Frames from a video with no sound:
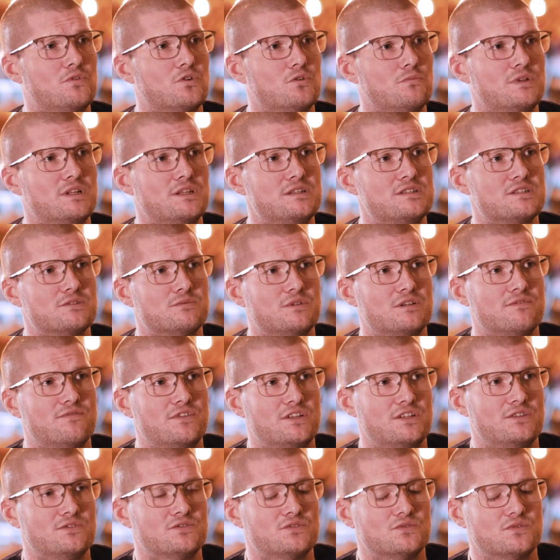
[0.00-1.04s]
coming into our
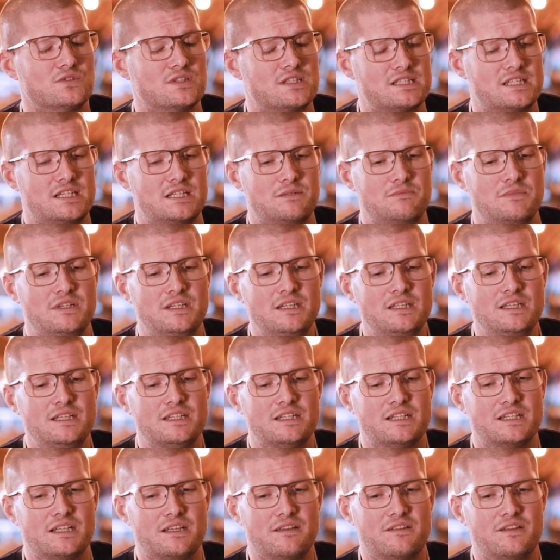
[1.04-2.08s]
venues all the time,
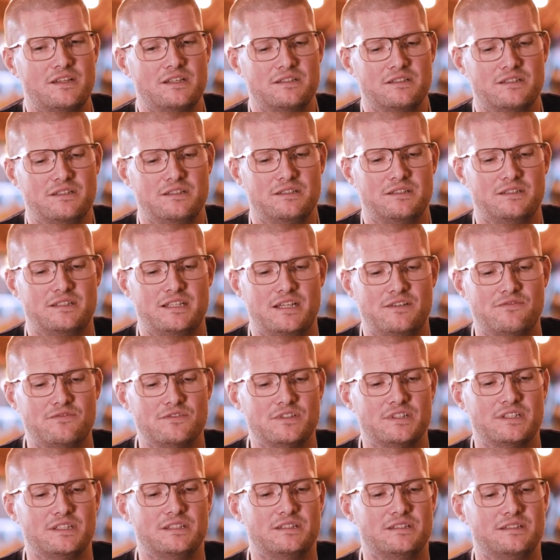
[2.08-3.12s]
and I think
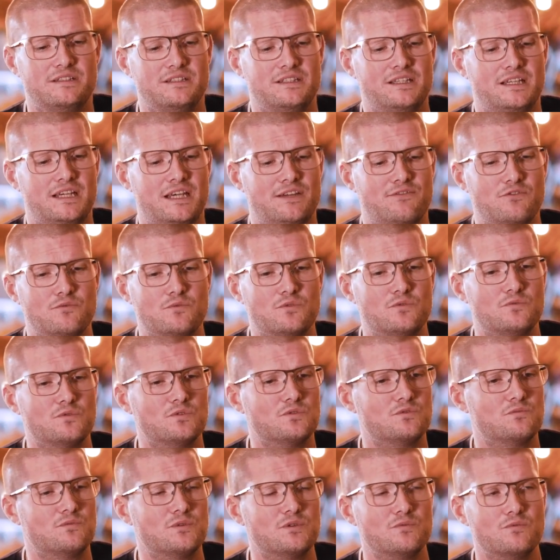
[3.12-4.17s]
definitely everyone
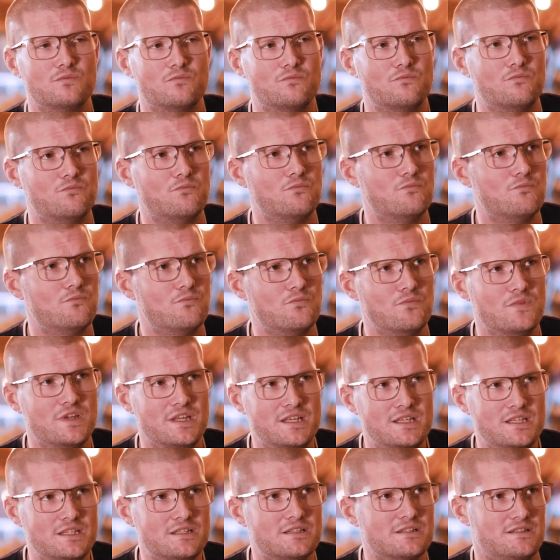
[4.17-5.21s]
will be
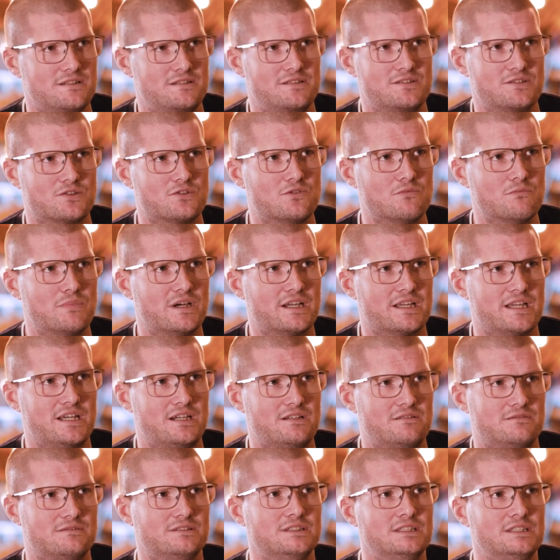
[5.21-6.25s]
eager to come back
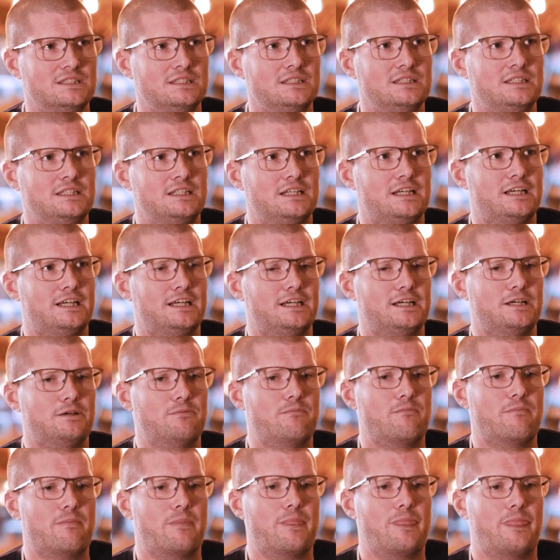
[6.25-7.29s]
out,
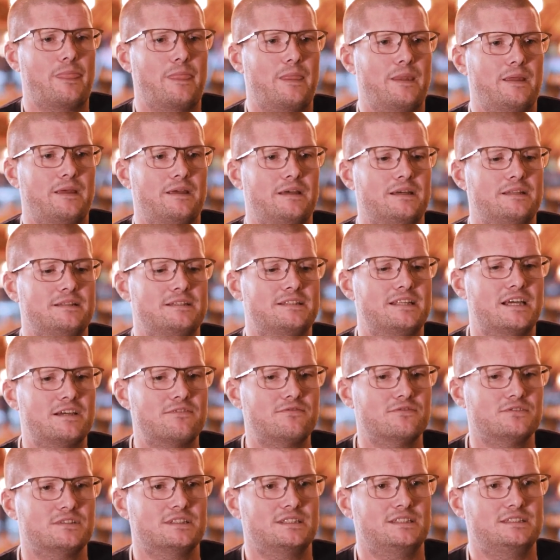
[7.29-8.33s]
and
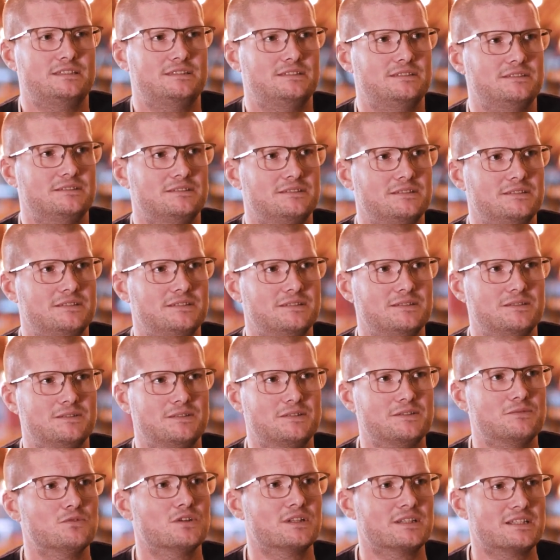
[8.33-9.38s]
definitely
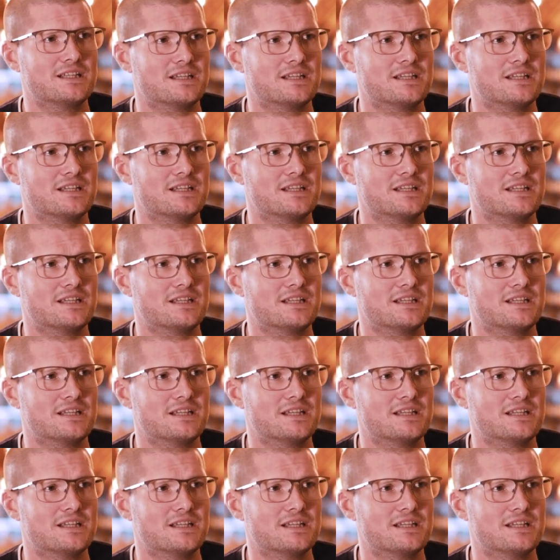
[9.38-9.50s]
when